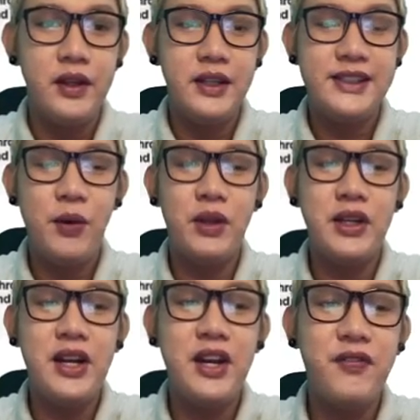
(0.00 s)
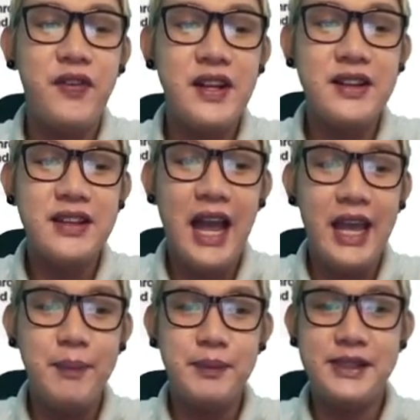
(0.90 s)
See, what are the different
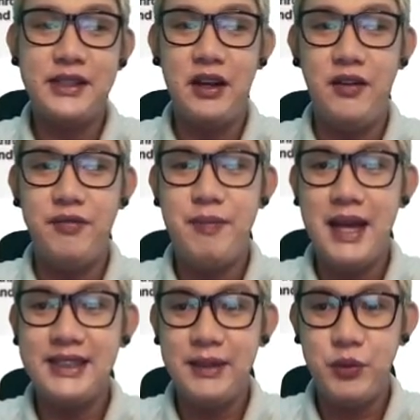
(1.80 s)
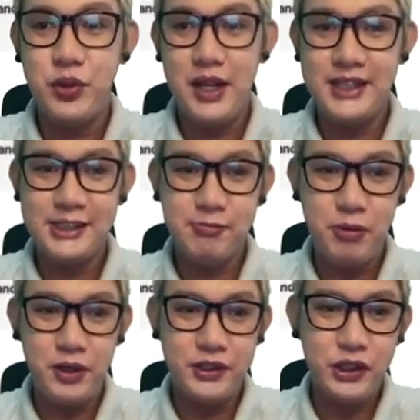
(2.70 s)
types of passive transport?